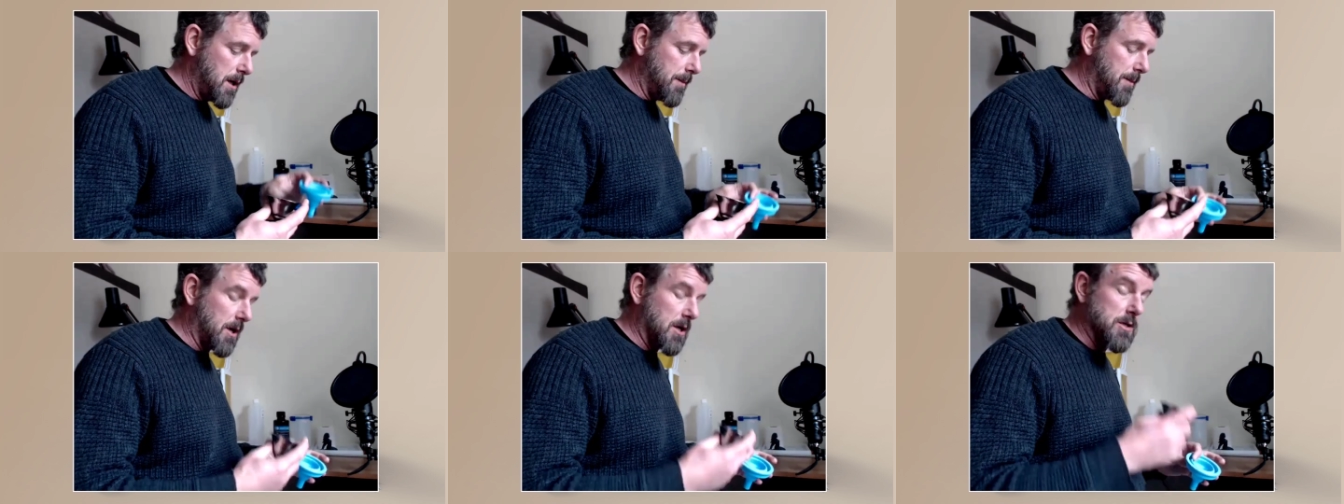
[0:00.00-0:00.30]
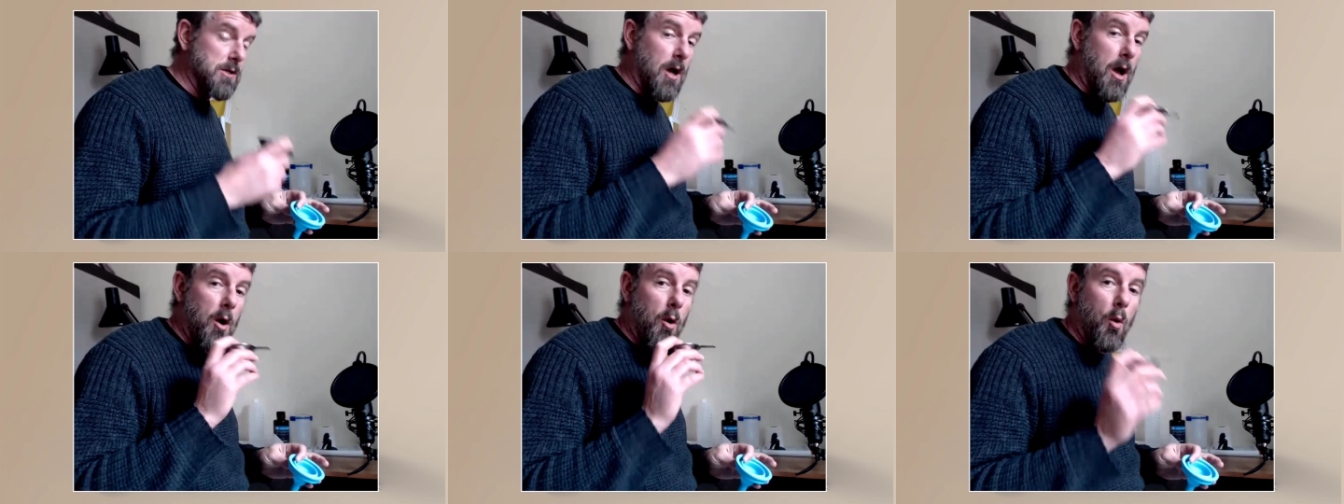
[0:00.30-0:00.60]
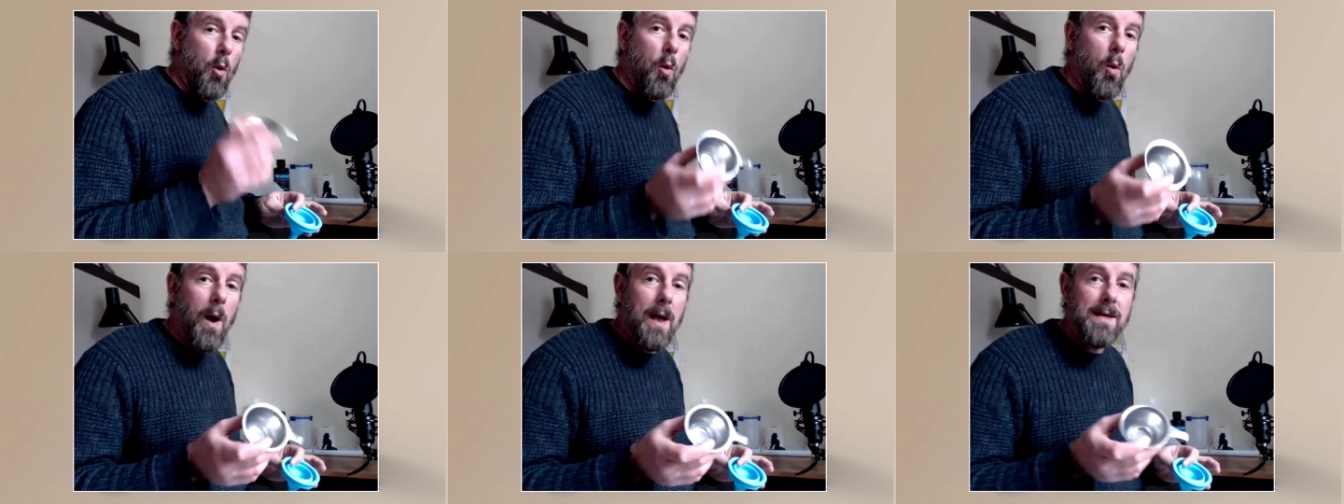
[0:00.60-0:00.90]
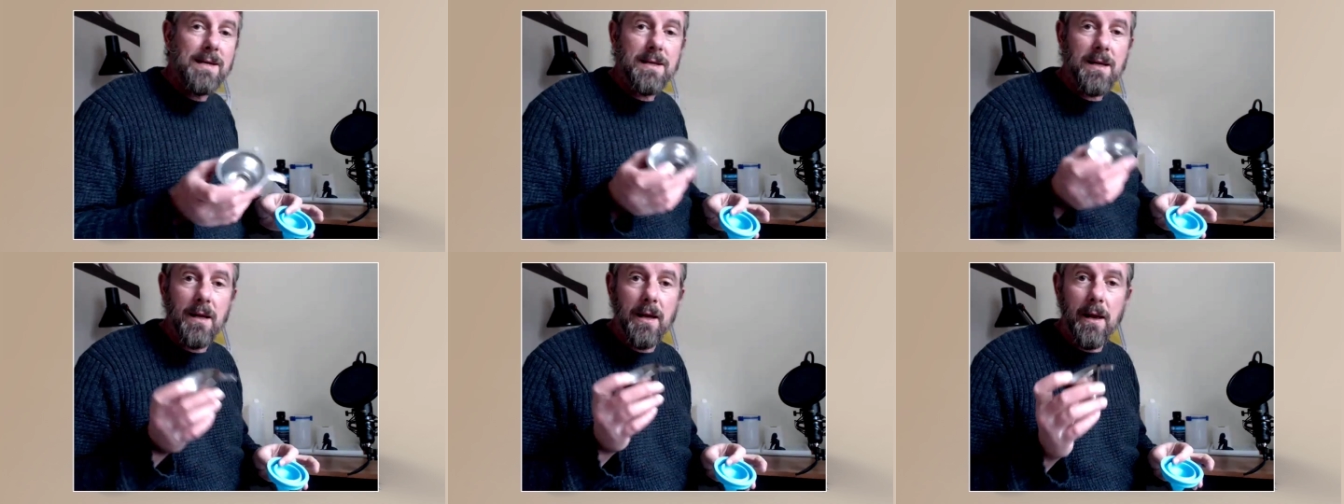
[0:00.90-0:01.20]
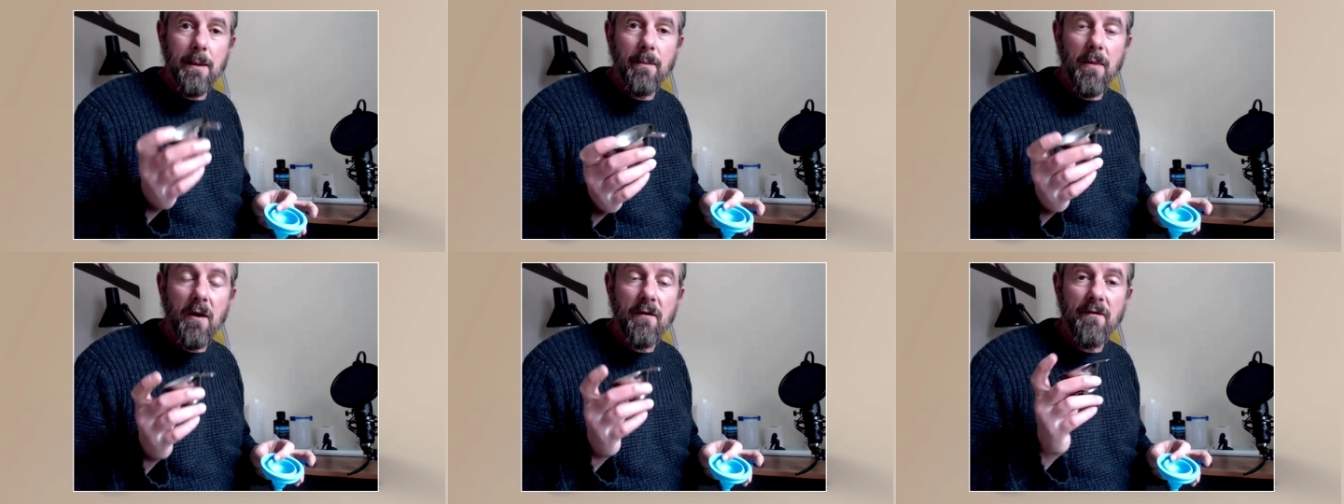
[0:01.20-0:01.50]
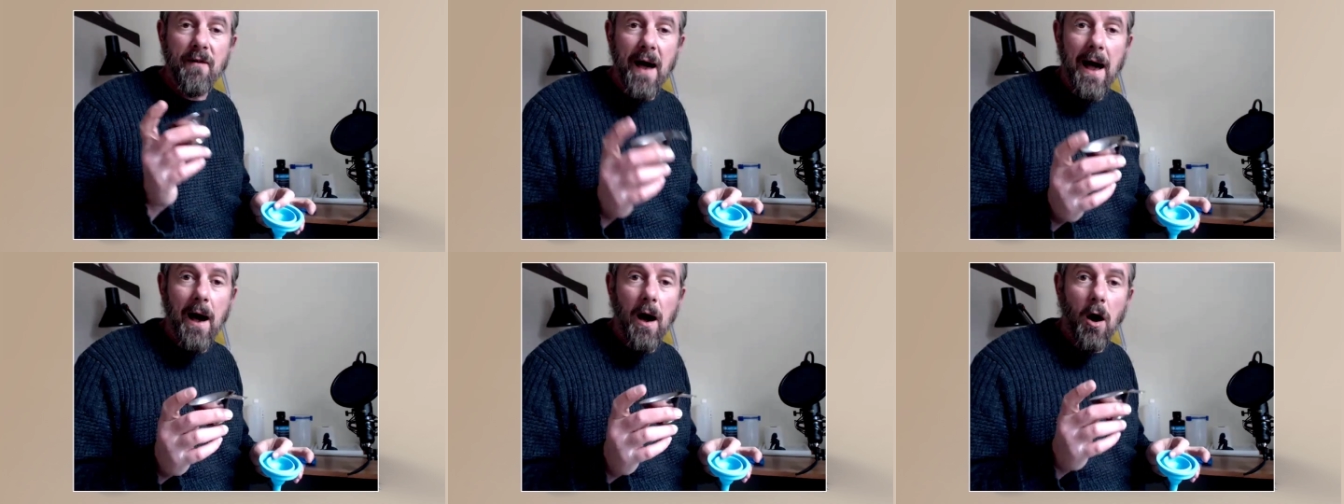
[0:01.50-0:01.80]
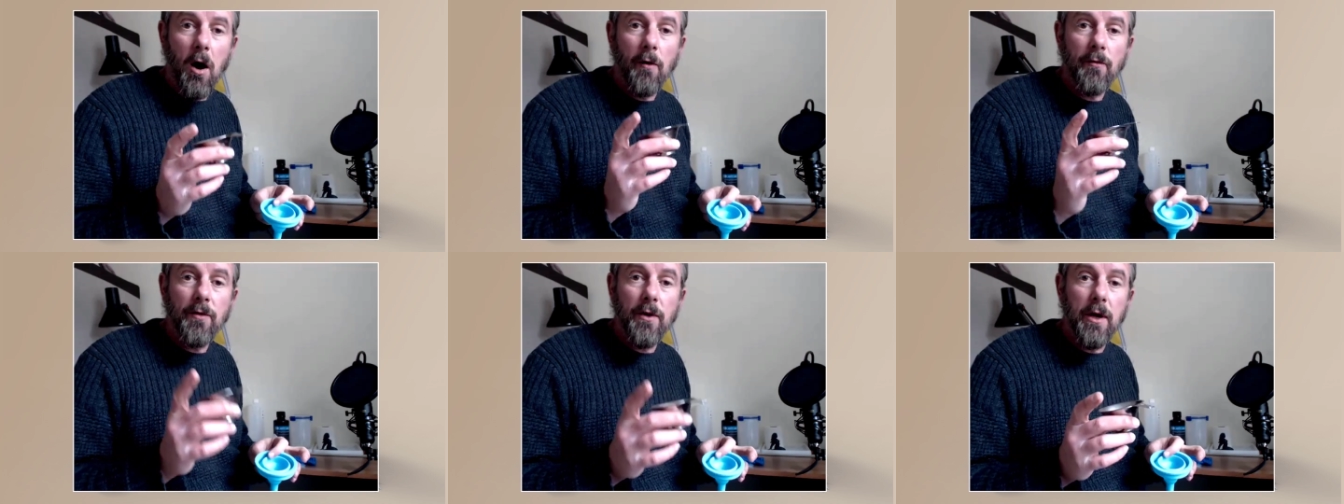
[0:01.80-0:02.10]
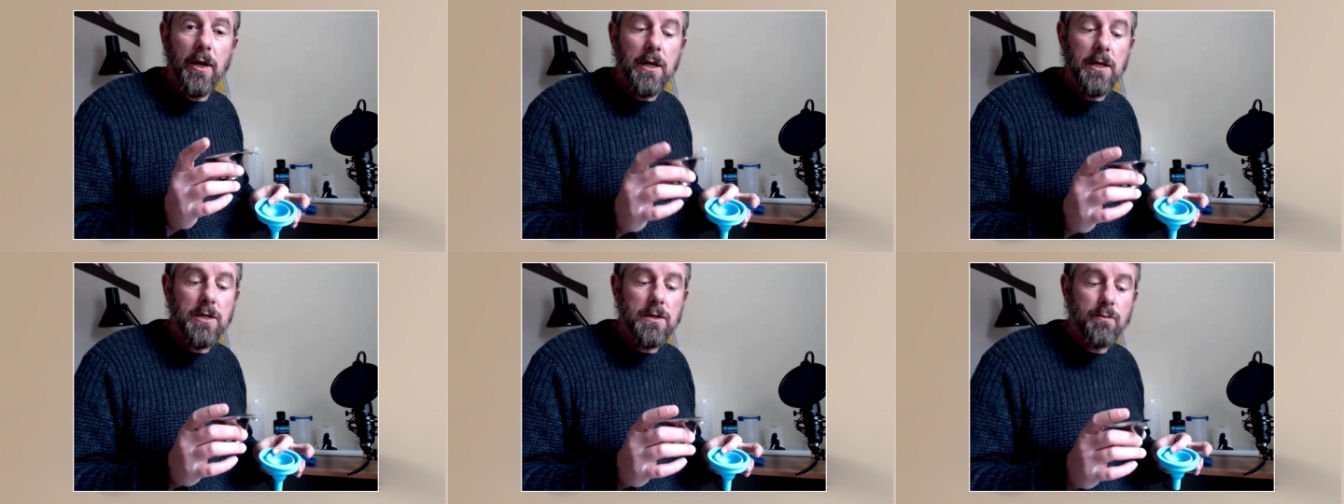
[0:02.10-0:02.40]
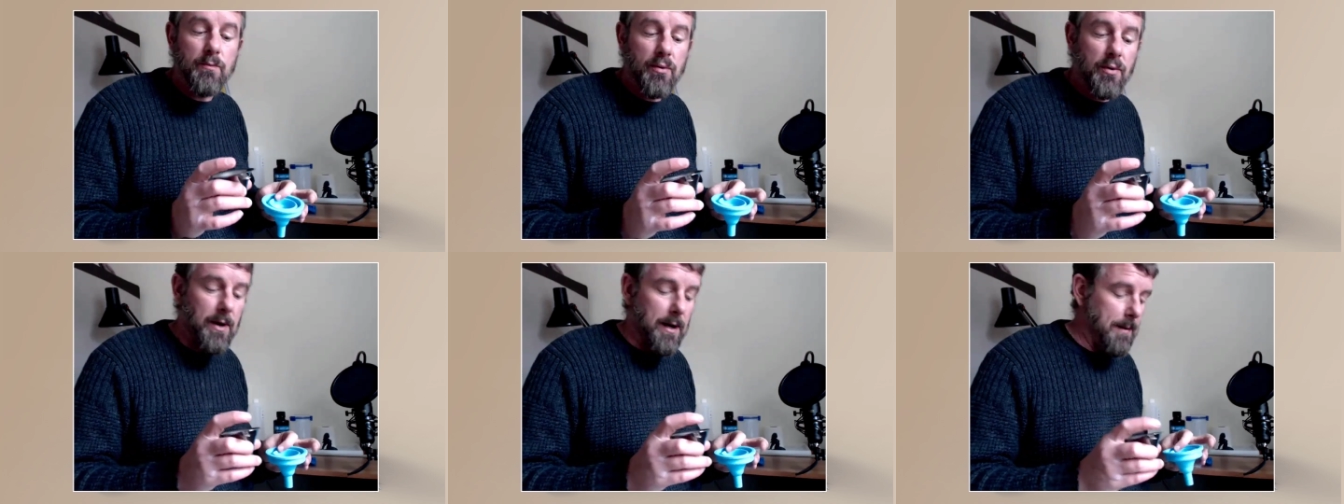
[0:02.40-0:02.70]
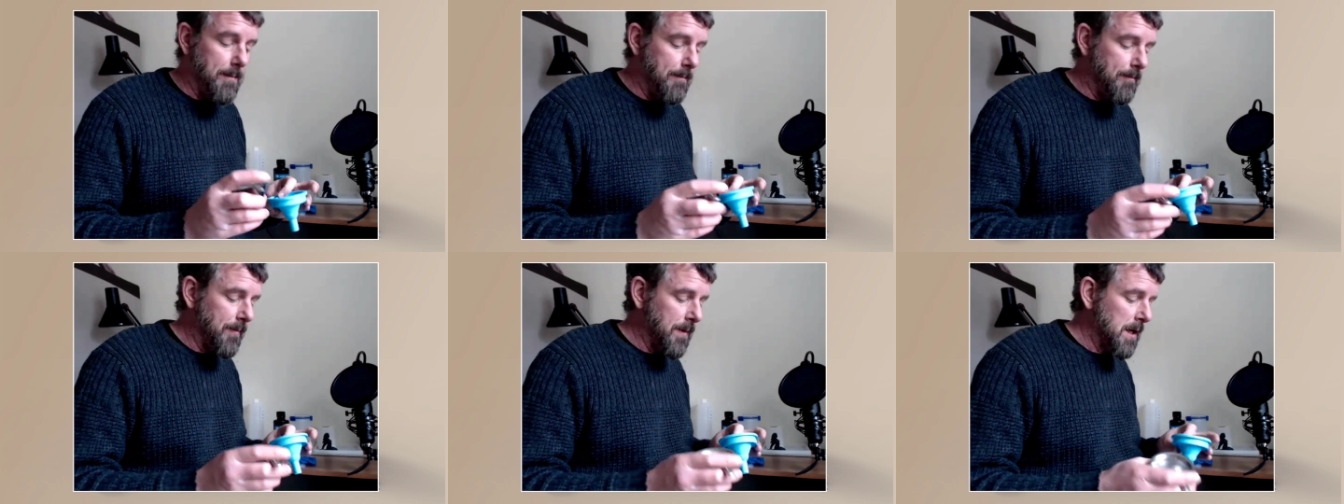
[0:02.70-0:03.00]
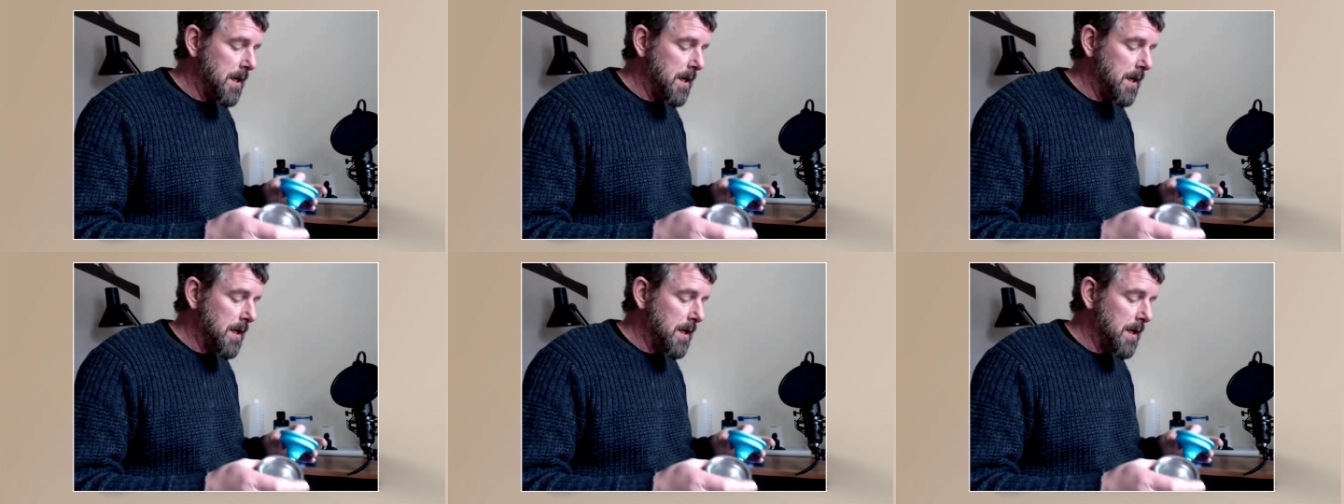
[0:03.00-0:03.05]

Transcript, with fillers: because I always clean my vat after each print.